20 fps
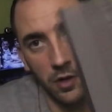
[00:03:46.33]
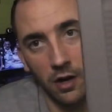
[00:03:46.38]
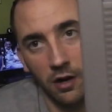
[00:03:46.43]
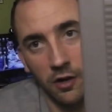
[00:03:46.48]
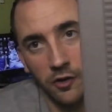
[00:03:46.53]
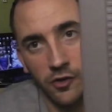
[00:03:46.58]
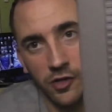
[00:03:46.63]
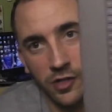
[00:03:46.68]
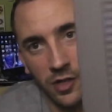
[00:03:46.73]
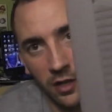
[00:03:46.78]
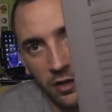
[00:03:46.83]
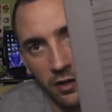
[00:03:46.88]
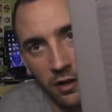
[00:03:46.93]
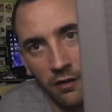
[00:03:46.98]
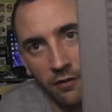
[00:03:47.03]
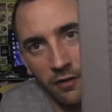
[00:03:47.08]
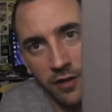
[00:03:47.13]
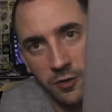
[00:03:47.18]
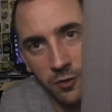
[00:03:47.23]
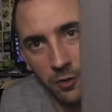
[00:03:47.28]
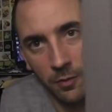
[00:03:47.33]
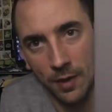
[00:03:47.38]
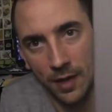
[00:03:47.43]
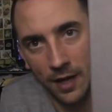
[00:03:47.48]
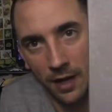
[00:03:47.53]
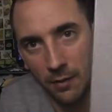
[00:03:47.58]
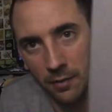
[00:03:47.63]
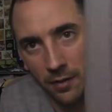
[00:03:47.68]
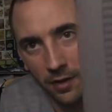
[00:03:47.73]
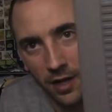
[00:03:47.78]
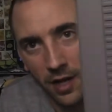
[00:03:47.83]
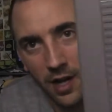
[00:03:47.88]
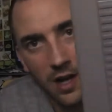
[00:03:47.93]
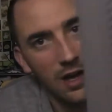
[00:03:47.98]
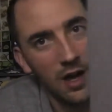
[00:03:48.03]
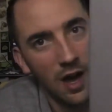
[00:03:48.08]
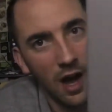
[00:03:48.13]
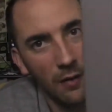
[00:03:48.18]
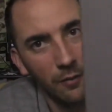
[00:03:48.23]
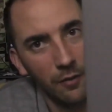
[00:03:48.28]
cartridge. I can't really swap it out, but
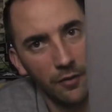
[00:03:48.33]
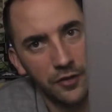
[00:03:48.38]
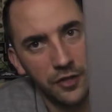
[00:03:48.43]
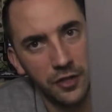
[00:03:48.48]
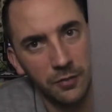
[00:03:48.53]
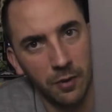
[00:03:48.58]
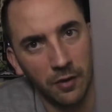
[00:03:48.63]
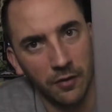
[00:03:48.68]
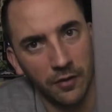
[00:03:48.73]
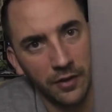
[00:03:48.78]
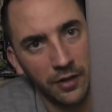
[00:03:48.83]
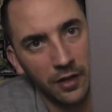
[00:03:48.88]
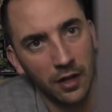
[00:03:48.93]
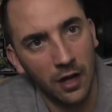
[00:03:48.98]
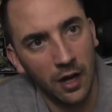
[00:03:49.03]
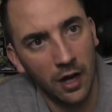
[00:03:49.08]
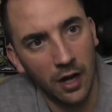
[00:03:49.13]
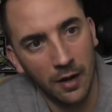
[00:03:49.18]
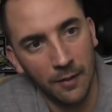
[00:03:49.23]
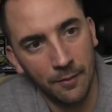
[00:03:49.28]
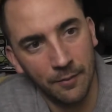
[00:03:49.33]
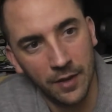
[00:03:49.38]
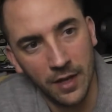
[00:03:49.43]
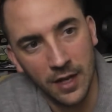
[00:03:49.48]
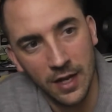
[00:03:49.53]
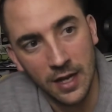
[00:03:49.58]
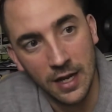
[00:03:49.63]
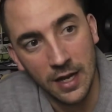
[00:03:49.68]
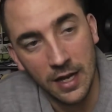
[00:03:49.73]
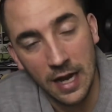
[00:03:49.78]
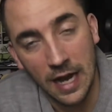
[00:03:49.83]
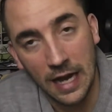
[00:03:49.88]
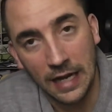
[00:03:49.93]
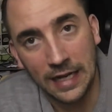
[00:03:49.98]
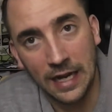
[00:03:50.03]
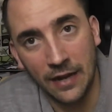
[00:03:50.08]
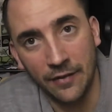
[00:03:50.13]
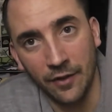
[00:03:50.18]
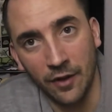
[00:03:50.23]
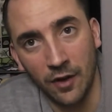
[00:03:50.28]
I'm not too bothered.
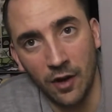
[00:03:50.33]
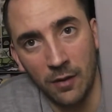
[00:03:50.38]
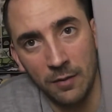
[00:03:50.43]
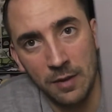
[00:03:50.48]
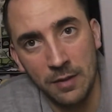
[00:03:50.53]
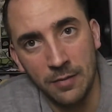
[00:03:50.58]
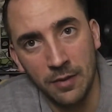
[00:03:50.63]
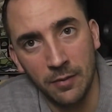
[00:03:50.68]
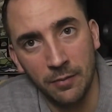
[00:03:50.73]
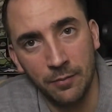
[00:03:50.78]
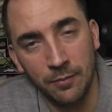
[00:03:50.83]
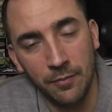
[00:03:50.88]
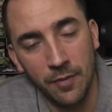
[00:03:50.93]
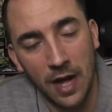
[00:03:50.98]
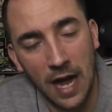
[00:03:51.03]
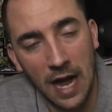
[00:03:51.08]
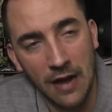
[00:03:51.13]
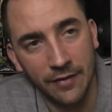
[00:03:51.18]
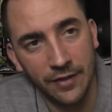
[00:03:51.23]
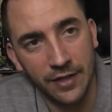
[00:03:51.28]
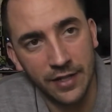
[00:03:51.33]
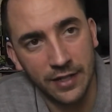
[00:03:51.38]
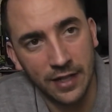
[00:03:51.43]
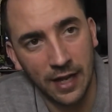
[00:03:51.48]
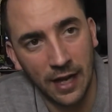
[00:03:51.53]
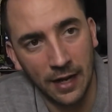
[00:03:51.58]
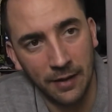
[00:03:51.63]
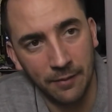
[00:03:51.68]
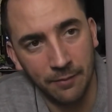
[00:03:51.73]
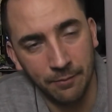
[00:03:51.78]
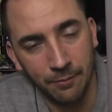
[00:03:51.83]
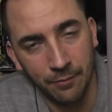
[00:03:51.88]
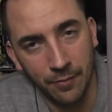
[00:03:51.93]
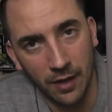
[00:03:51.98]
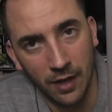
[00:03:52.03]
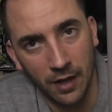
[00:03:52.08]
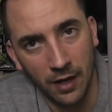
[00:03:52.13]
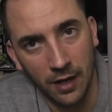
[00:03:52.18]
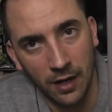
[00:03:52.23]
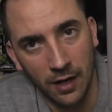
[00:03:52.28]
Again, I remember having this game
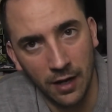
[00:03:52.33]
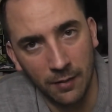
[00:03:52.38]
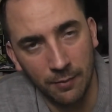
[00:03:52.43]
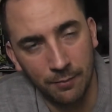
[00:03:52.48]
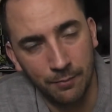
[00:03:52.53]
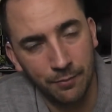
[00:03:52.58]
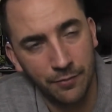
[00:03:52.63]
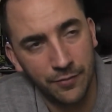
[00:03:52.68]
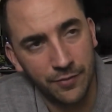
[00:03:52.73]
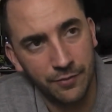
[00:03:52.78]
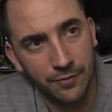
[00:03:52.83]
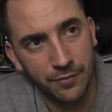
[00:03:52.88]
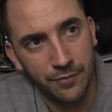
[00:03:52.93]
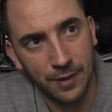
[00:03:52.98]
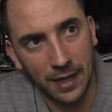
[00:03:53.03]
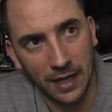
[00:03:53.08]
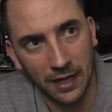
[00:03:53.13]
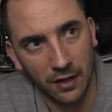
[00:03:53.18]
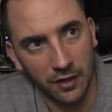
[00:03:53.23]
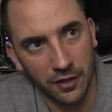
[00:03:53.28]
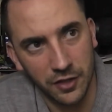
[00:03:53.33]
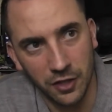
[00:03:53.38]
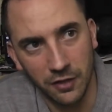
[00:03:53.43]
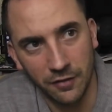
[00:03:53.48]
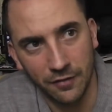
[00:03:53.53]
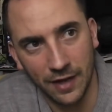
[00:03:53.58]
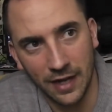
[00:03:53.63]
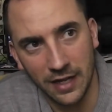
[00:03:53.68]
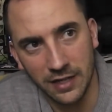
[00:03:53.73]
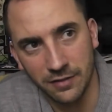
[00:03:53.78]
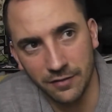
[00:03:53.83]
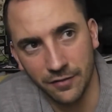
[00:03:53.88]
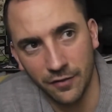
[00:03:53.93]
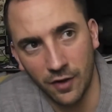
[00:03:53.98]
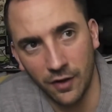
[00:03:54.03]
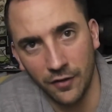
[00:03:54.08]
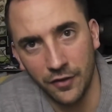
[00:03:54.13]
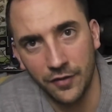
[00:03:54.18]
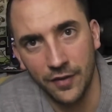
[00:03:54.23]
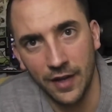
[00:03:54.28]
back
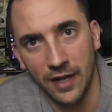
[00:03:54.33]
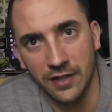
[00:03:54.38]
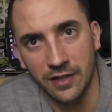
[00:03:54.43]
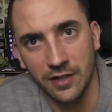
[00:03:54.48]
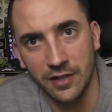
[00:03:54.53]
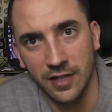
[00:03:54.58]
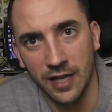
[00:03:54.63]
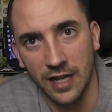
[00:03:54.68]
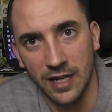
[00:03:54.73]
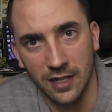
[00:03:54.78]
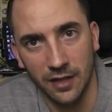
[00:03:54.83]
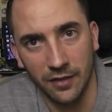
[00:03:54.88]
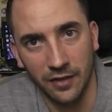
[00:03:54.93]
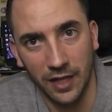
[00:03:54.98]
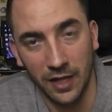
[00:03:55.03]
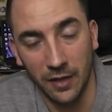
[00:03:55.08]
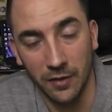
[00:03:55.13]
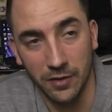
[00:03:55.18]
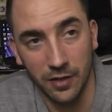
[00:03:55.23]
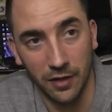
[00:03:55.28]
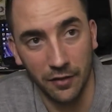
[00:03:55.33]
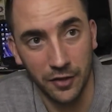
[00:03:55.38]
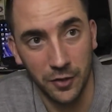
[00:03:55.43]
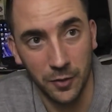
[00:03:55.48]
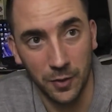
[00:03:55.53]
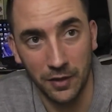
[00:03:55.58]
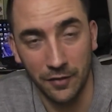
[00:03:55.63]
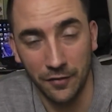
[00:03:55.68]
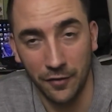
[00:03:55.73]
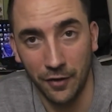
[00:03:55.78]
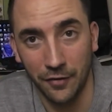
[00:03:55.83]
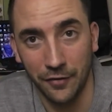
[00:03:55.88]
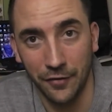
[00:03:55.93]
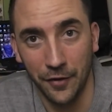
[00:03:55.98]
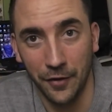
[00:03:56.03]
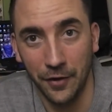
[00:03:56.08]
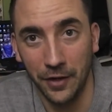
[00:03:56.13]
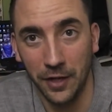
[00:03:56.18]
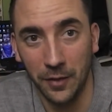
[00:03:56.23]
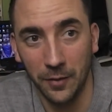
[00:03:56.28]
2005, 2006. I think it was like
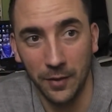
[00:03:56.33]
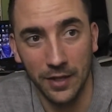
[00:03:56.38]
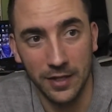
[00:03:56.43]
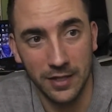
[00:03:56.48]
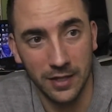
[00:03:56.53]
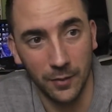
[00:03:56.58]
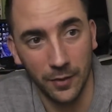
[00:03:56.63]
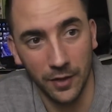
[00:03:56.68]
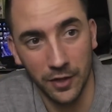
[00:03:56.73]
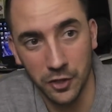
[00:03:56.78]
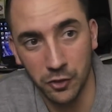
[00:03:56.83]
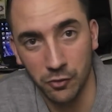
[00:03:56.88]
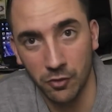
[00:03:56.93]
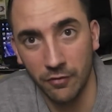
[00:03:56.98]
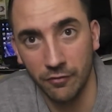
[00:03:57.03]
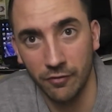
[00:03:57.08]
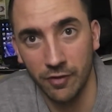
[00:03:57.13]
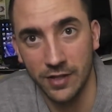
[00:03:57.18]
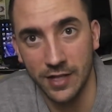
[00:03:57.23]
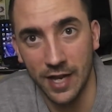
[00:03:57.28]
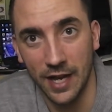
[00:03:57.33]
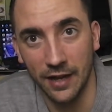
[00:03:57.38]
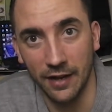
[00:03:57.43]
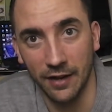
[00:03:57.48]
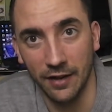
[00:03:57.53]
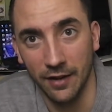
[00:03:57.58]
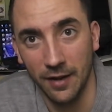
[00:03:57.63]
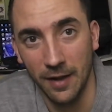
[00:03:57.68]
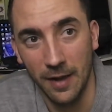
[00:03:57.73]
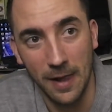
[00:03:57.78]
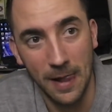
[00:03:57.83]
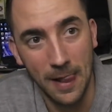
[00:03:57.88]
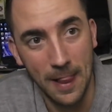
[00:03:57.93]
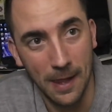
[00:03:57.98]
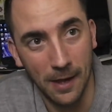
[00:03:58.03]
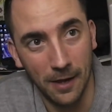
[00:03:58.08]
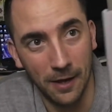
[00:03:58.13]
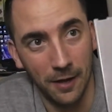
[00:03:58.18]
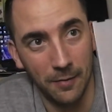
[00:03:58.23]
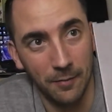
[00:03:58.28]
25-30 quid. So when I saw it for a tenner,
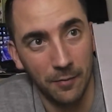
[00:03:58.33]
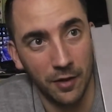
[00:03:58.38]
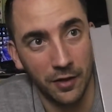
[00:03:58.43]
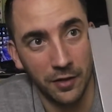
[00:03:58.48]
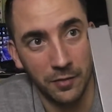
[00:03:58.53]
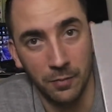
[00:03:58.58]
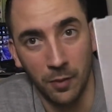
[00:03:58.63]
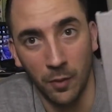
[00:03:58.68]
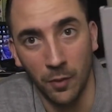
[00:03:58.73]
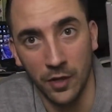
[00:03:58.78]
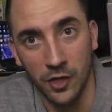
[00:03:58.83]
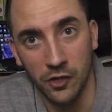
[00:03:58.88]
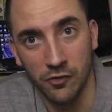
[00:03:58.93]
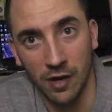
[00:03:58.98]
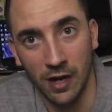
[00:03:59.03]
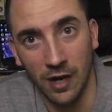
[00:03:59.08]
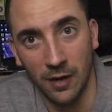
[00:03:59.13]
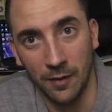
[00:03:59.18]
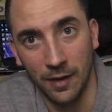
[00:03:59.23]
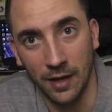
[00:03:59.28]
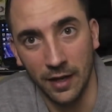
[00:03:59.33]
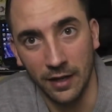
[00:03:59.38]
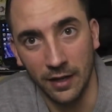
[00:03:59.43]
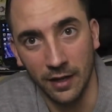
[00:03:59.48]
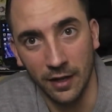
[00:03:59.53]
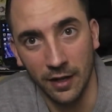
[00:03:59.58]
I just bought it straight away,